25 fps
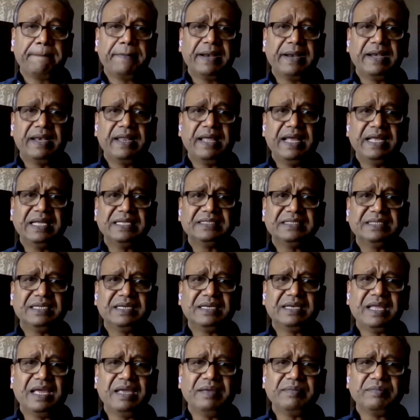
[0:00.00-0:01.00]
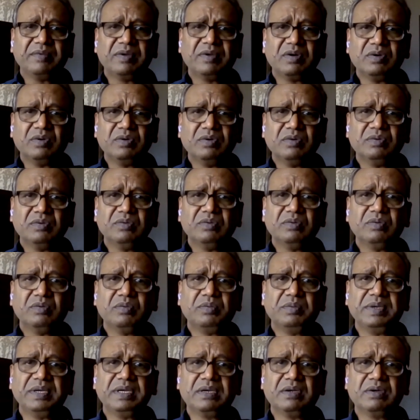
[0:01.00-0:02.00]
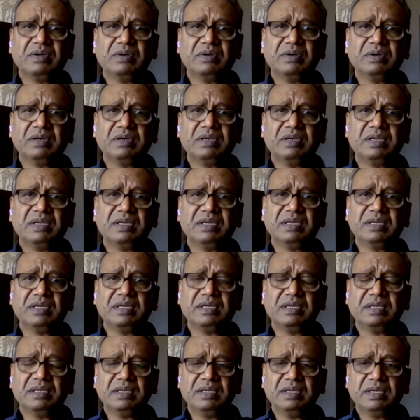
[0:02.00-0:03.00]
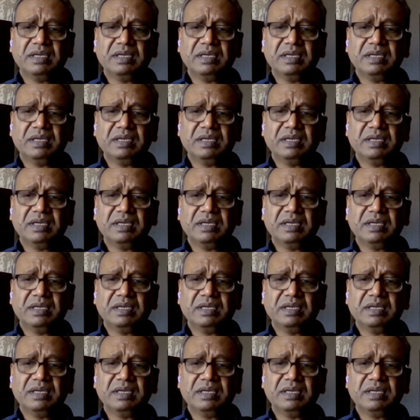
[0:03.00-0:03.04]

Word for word: But as the time grew, we could, uh,